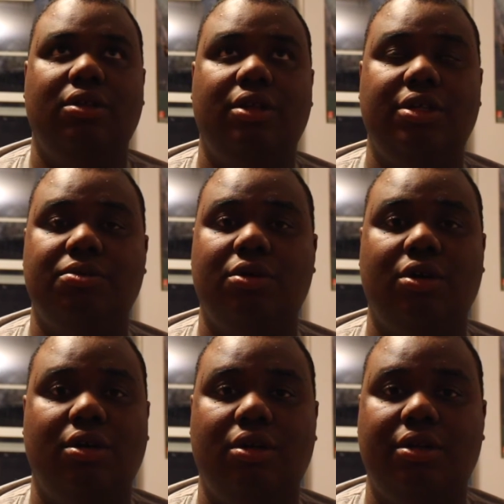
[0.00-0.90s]
These
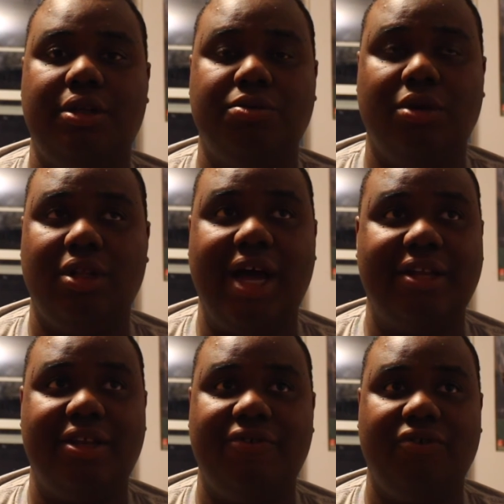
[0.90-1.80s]
were a
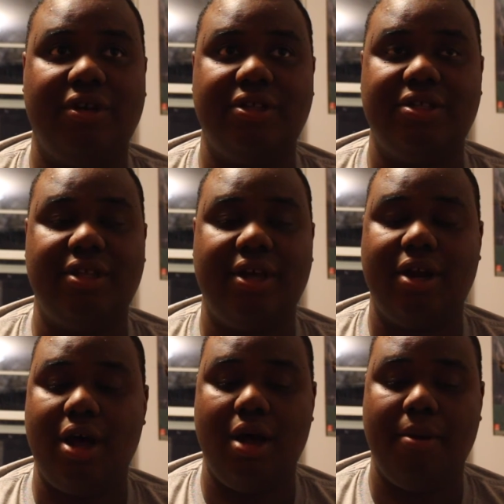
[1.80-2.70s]
lot different than
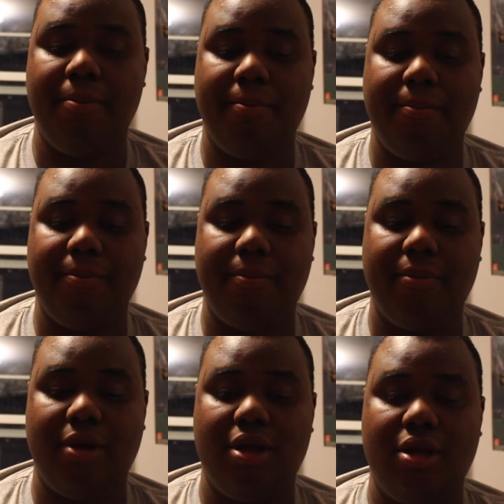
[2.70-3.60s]

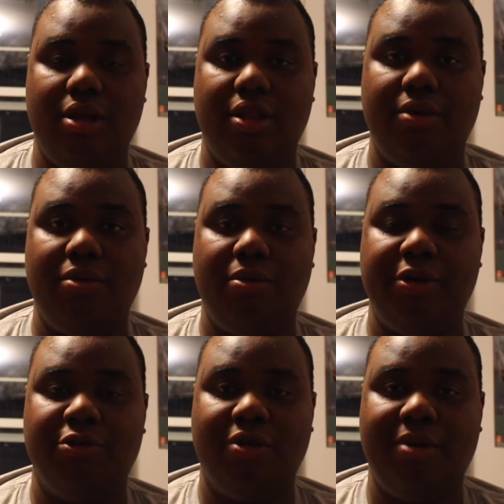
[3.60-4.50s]
what
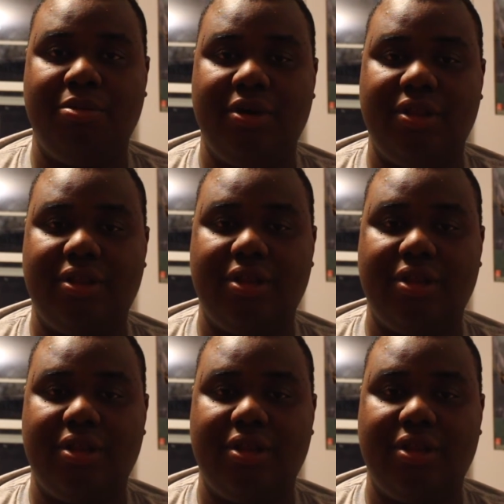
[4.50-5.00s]
we grew up with.